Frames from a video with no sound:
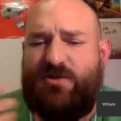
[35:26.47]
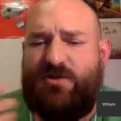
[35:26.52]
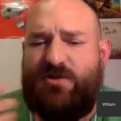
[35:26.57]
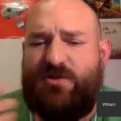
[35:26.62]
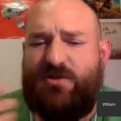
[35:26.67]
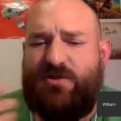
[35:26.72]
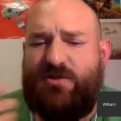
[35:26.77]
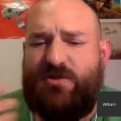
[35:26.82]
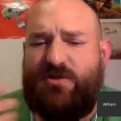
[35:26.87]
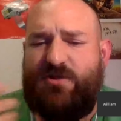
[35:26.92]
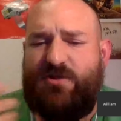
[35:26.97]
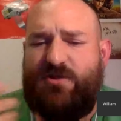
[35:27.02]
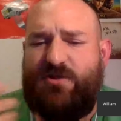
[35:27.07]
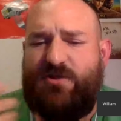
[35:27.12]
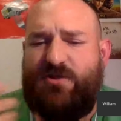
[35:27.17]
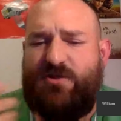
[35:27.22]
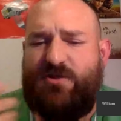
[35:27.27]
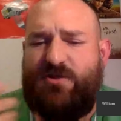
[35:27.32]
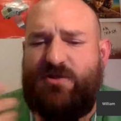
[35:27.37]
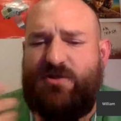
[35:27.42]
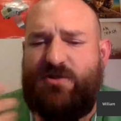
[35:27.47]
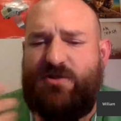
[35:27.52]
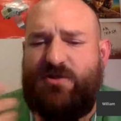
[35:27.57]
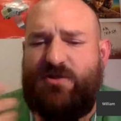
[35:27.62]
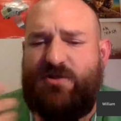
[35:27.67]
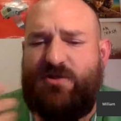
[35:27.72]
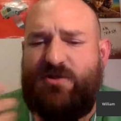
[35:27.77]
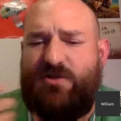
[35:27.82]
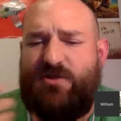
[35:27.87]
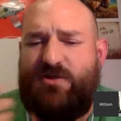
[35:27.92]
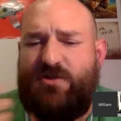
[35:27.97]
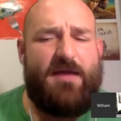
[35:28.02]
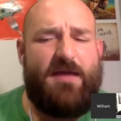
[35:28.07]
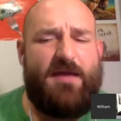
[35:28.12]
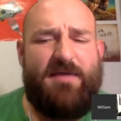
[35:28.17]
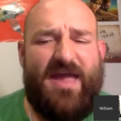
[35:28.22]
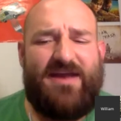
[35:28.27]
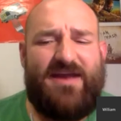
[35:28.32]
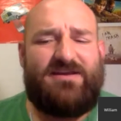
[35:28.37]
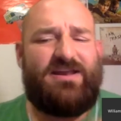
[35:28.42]
commercial or a trailer
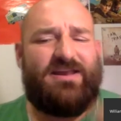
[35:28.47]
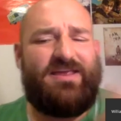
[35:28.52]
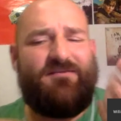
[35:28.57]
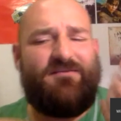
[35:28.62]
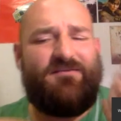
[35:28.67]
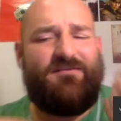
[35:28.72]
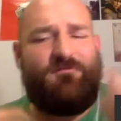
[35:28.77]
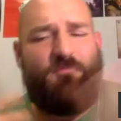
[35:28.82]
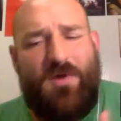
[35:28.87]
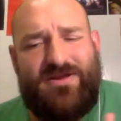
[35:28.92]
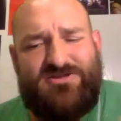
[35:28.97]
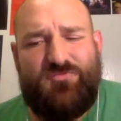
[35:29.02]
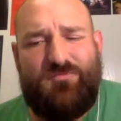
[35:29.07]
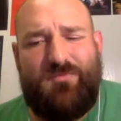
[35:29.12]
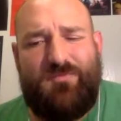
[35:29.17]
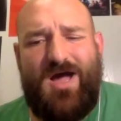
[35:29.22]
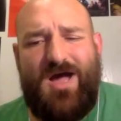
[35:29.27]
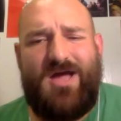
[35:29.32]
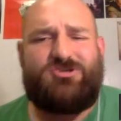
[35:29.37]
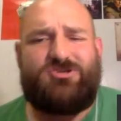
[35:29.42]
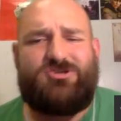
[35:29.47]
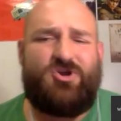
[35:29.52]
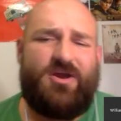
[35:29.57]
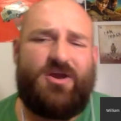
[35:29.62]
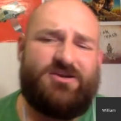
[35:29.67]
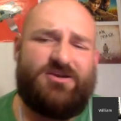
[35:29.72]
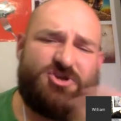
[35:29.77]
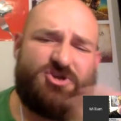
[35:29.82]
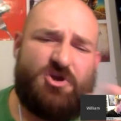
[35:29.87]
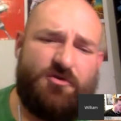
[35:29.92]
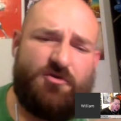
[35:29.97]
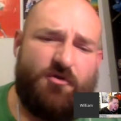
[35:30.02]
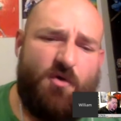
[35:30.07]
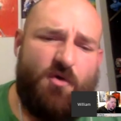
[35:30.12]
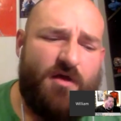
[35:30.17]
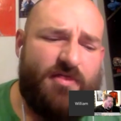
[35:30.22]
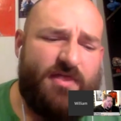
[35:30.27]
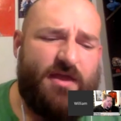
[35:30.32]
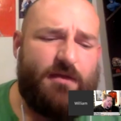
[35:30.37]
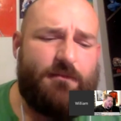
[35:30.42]
campaign can give away too much or can show the
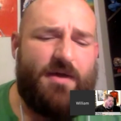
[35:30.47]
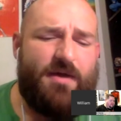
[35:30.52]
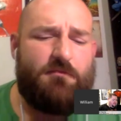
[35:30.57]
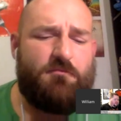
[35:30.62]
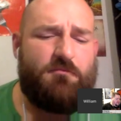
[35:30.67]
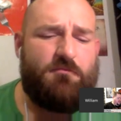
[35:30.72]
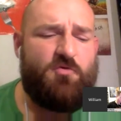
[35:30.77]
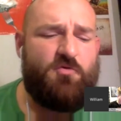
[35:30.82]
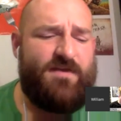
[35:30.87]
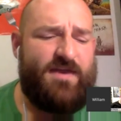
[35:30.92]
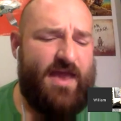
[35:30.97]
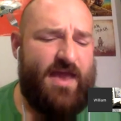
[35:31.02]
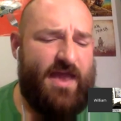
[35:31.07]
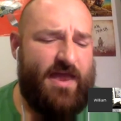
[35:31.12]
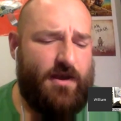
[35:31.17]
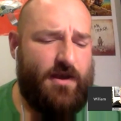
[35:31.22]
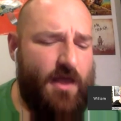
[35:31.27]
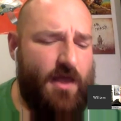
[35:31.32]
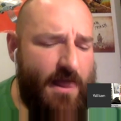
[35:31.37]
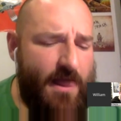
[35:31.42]
wrong thing about a movie, and